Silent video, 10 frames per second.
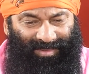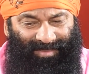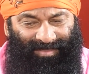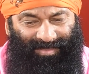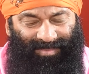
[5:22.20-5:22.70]

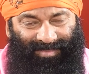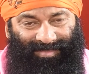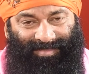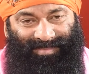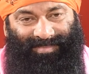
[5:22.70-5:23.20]

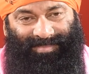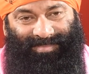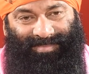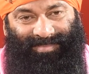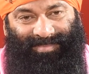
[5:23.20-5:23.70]

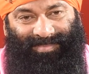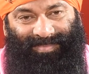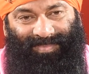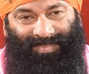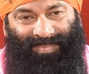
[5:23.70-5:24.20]

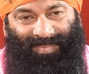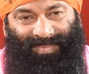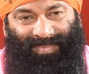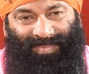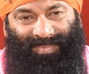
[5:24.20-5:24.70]

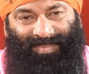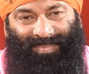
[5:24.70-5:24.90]
[no speech]